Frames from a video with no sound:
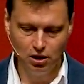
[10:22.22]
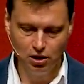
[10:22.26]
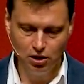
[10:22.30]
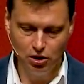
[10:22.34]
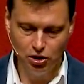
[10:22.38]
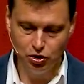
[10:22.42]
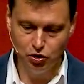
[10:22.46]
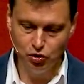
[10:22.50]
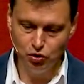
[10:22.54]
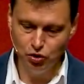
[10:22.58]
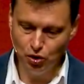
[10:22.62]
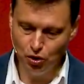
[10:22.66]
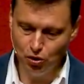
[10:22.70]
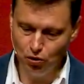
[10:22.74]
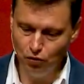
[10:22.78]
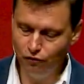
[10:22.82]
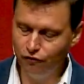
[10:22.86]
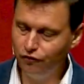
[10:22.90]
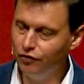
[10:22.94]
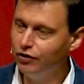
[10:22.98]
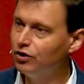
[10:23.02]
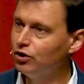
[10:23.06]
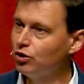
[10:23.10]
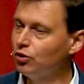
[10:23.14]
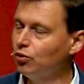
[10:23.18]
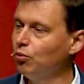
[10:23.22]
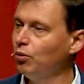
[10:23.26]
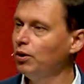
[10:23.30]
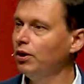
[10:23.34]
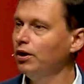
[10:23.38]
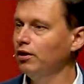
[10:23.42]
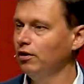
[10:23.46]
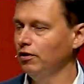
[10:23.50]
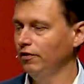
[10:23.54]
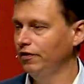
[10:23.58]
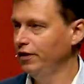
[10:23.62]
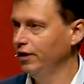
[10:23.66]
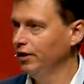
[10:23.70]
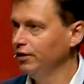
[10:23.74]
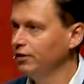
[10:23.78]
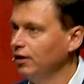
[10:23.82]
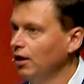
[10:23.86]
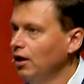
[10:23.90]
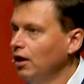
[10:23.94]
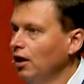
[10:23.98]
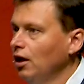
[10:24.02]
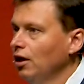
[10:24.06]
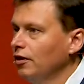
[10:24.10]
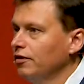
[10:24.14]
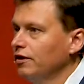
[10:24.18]
You know very well then
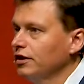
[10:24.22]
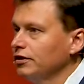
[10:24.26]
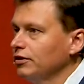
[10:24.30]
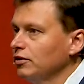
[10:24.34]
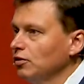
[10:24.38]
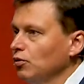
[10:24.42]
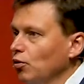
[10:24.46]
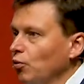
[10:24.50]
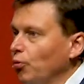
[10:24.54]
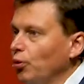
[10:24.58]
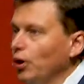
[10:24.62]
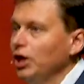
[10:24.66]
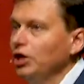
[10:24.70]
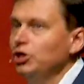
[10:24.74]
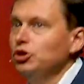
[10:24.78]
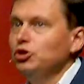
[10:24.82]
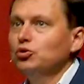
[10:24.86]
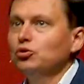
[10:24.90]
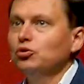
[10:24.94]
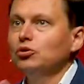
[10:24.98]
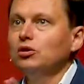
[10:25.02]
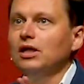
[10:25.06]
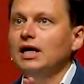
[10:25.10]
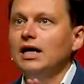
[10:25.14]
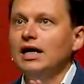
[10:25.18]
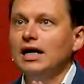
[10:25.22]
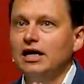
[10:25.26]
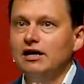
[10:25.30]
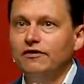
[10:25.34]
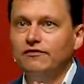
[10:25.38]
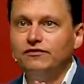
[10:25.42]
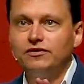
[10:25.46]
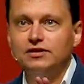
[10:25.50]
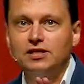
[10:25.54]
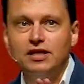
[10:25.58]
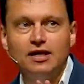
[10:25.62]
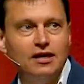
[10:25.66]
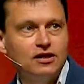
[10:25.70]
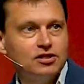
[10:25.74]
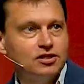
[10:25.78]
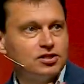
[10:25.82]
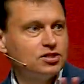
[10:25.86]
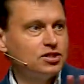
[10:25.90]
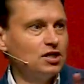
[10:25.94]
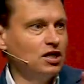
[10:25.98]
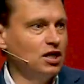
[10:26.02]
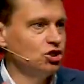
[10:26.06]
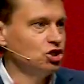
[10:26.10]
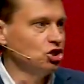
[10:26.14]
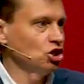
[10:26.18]
that when your life takes
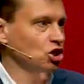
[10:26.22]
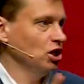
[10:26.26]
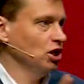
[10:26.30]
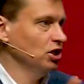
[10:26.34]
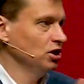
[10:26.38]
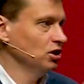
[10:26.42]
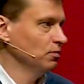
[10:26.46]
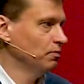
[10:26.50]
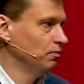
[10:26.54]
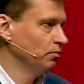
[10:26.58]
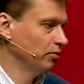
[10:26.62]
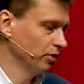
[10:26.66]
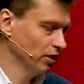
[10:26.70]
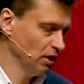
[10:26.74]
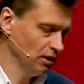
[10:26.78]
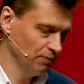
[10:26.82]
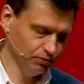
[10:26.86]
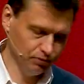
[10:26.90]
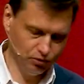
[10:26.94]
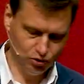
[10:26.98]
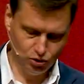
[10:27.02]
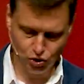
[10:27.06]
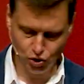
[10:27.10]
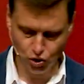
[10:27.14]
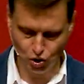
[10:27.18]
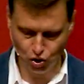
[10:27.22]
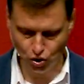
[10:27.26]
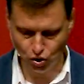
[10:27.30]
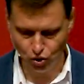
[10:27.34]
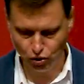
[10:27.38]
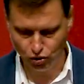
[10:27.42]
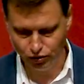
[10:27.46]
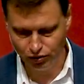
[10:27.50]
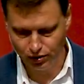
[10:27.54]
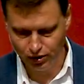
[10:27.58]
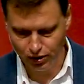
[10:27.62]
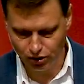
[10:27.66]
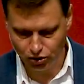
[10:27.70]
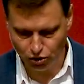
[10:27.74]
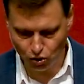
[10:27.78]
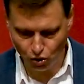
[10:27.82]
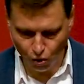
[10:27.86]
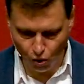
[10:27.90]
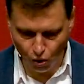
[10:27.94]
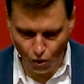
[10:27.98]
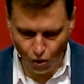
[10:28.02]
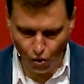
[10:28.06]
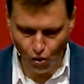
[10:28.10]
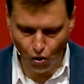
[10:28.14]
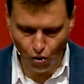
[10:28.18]
such an abrupt turn, that
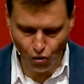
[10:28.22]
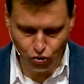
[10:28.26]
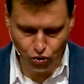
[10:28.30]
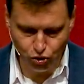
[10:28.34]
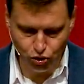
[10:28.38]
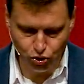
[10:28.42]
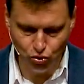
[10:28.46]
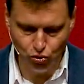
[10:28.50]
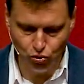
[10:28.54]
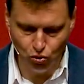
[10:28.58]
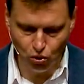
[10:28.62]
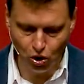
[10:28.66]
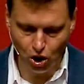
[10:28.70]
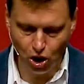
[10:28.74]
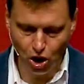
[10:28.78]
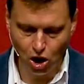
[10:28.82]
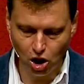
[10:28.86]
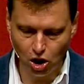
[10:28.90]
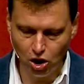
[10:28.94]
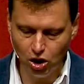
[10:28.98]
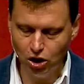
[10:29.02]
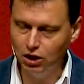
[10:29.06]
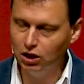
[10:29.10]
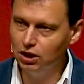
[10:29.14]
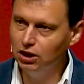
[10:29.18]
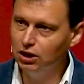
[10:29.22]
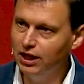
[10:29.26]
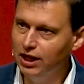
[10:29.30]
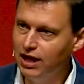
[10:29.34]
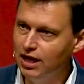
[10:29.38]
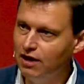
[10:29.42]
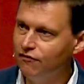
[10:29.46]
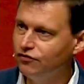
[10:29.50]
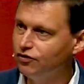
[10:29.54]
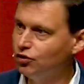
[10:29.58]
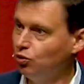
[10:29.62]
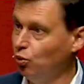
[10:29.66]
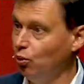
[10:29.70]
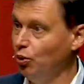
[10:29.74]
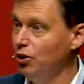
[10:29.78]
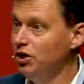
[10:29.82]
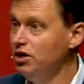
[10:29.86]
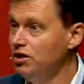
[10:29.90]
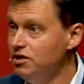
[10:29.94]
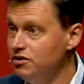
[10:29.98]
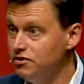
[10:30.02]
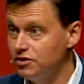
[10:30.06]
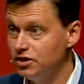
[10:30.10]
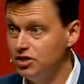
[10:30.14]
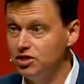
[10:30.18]
all you are left
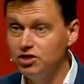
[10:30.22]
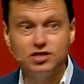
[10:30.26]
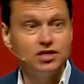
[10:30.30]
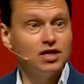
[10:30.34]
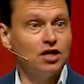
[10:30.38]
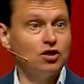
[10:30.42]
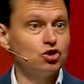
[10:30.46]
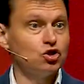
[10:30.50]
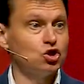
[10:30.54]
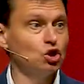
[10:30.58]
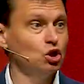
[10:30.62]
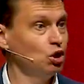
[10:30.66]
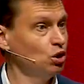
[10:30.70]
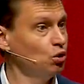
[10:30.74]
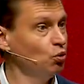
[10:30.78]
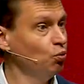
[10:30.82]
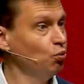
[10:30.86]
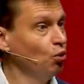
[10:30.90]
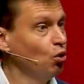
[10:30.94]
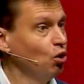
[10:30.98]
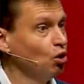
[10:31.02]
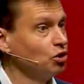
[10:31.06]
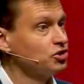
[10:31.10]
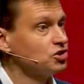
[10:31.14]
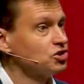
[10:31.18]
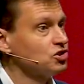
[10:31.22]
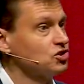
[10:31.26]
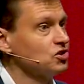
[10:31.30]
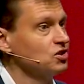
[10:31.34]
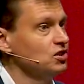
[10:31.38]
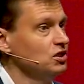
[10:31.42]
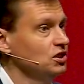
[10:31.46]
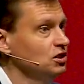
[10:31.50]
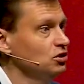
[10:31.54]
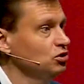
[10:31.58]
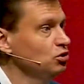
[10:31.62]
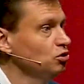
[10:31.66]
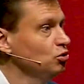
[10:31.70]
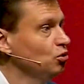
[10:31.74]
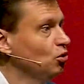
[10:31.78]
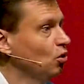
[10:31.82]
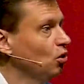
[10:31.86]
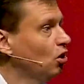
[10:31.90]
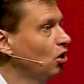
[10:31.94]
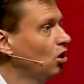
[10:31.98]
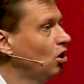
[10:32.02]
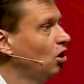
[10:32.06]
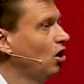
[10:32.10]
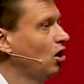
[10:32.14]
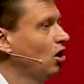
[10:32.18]
with is actually what's in your
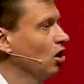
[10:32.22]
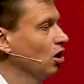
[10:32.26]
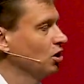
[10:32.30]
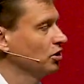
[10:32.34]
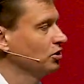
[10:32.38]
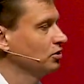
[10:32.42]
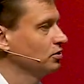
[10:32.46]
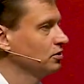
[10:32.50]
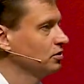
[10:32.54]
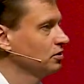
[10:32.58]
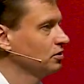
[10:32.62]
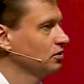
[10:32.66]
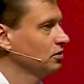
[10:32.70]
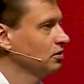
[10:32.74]
heart.